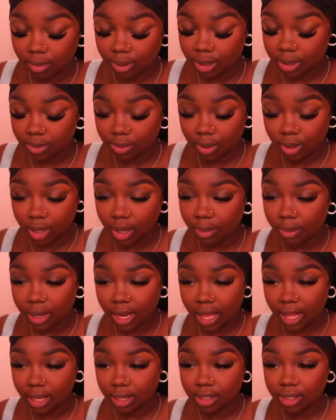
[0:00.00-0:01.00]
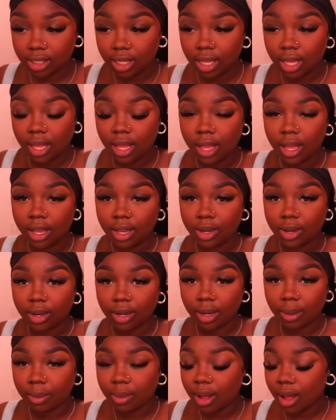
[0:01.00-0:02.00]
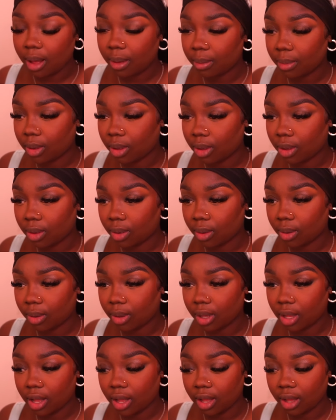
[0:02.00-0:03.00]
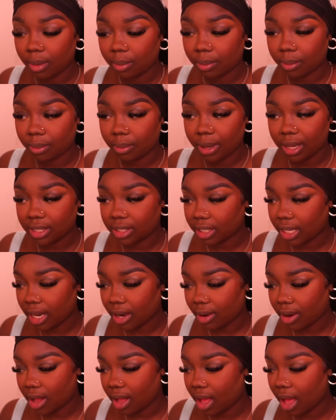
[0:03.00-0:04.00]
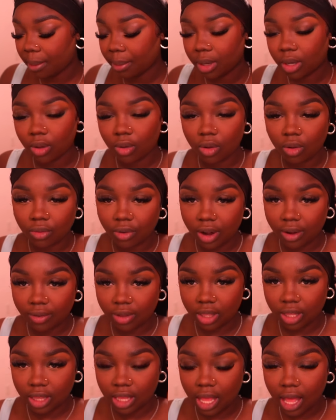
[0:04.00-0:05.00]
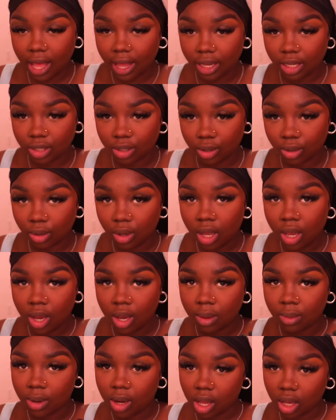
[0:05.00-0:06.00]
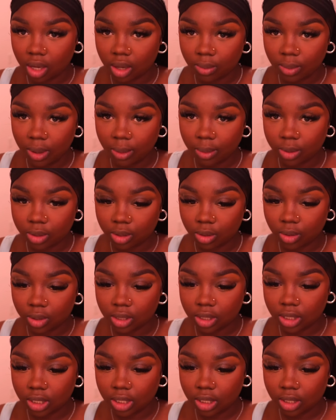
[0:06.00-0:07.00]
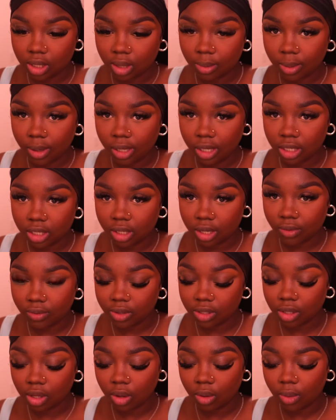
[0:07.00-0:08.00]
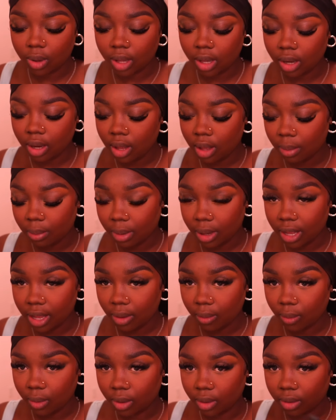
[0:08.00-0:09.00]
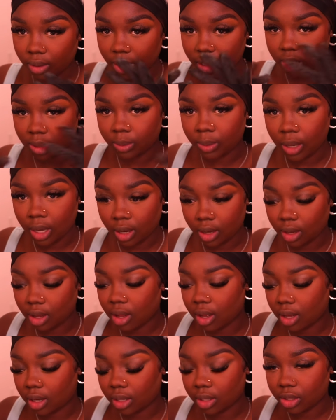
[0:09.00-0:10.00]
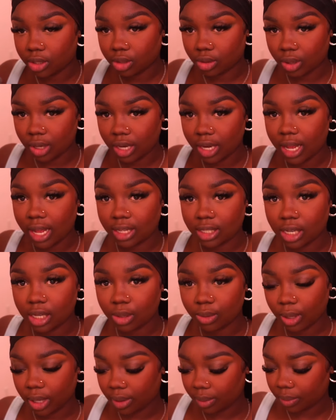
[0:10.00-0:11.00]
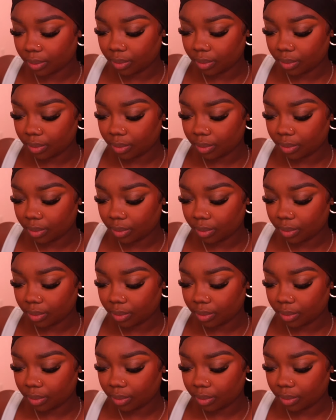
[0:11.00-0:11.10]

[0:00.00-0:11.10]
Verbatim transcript: which will come last, your lip combo, mascara. I'm going to go over everything that I do. I'm not going to be able to go into detail about each and every single one, but I will explain on the screen as I do it.